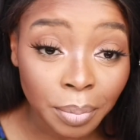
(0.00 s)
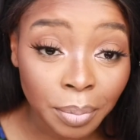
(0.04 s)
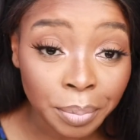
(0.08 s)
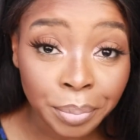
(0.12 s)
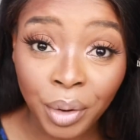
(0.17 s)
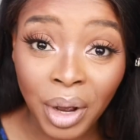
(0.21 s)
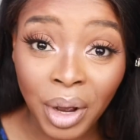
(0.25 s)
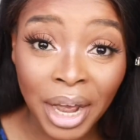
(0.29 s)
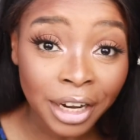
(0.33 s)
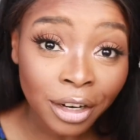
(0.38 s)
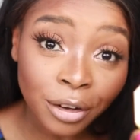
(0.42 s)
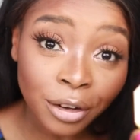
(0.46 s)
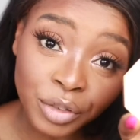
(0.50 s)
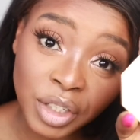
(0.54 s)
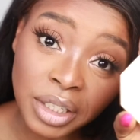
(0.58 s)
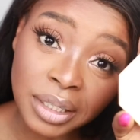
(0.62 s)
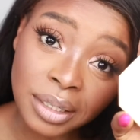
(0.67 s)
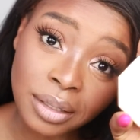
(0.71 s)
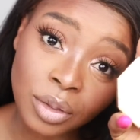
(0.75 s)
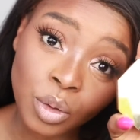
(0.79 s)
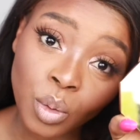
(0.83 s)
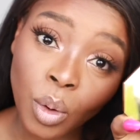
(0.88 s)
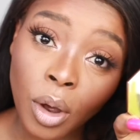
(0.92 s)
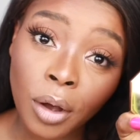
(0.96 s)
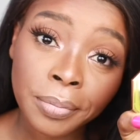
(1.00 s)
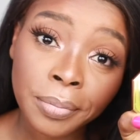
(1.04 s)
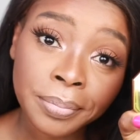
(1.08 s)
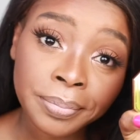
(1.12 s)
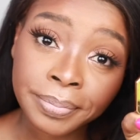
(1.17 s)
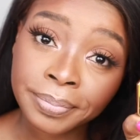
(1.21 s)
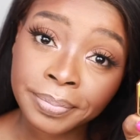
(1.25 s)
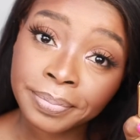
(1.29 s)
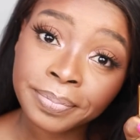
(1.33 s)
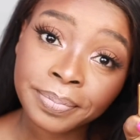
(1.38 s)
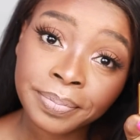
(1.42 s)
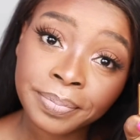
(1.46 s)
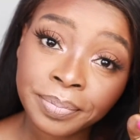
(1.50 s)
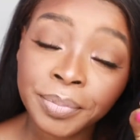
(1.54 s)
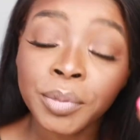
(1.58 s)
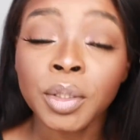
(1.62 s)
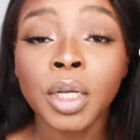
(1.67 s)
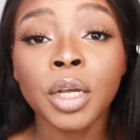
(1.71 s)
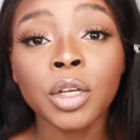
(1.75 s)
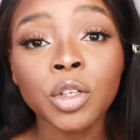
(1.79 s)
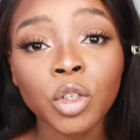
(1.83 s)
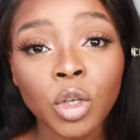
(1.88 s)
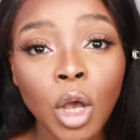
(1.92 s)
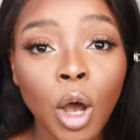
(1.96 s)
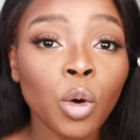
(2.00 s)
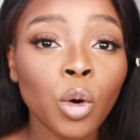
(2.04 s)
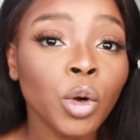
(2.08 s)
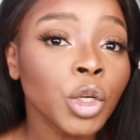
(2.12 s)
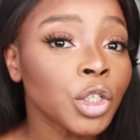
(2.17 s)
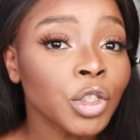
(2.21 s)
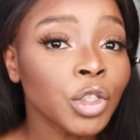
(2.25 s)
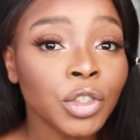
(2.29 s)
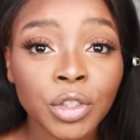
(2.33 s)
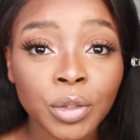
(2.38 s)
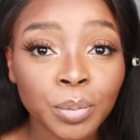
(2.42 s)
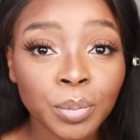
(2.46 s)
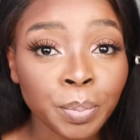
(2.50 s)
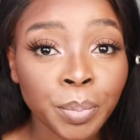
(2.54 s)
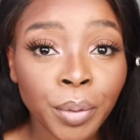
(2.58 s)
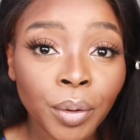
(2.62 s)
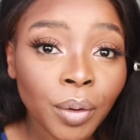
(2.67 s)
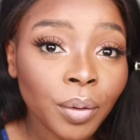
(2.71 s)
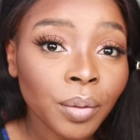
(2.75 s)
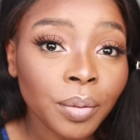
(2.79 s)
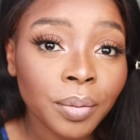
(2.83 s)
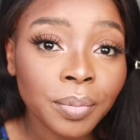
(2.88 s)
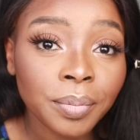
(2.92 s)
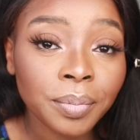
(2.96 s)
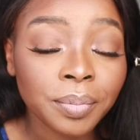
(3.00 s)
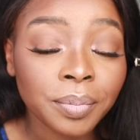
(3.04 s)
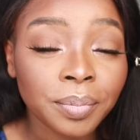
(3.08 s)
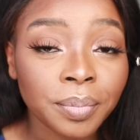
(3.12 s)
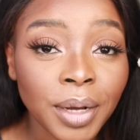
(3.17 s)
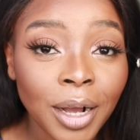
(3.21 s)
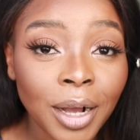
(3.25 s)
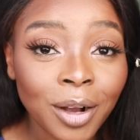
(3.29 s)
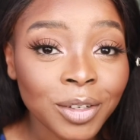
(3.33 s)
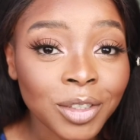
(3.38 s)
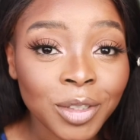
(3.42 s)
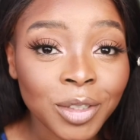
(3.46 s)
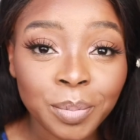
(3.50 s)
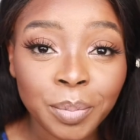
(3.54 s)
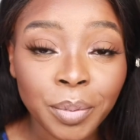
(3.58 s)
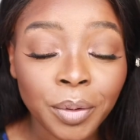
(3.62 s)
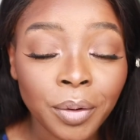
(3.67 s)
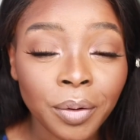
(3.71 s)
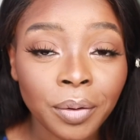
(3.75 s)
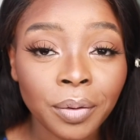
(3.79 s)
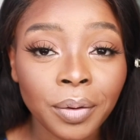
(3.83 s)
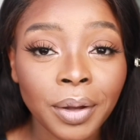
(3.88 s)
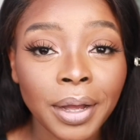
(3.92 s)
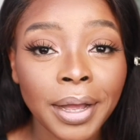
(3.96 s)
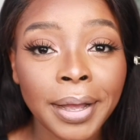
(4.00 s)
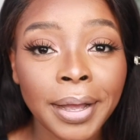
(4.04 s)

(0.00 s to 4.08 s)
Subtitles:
But I love this as well. So I will use both. I'll use both.